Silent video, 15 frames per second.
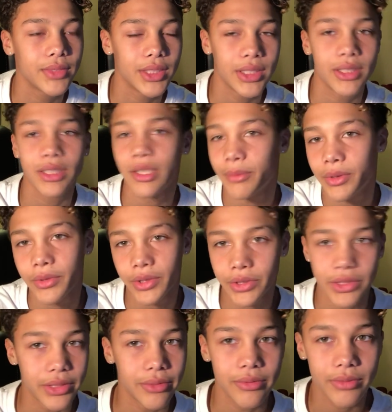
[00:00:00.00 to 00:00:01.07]
Yes, I'm a
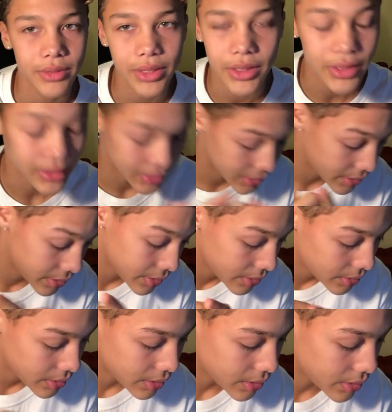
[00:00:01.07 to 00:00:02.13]
virgin.
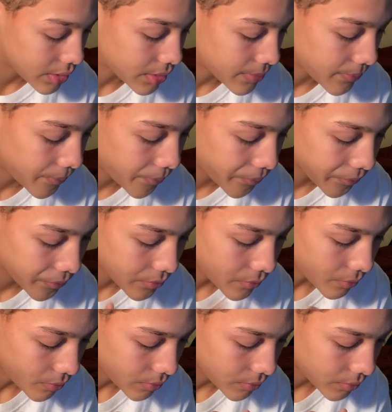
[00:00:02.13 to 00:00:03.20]
Duh.
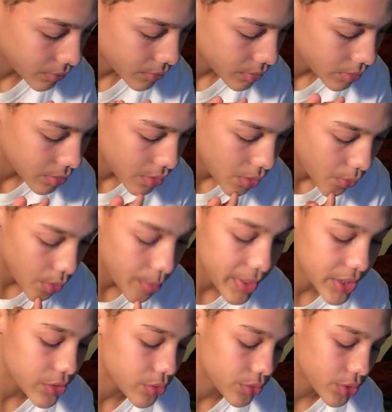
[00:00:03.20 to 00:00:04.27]
What
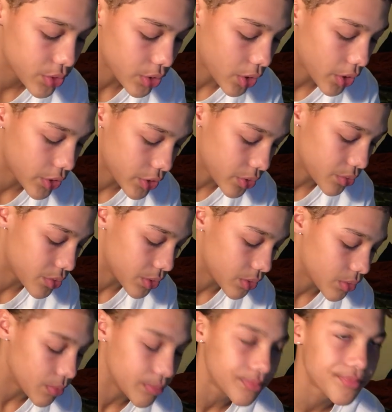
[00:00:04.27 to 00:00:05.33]
made you start
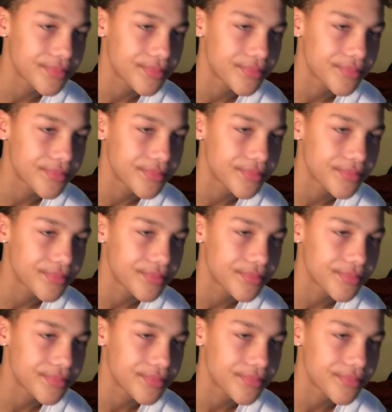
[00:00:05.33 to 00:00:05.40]
YouTube?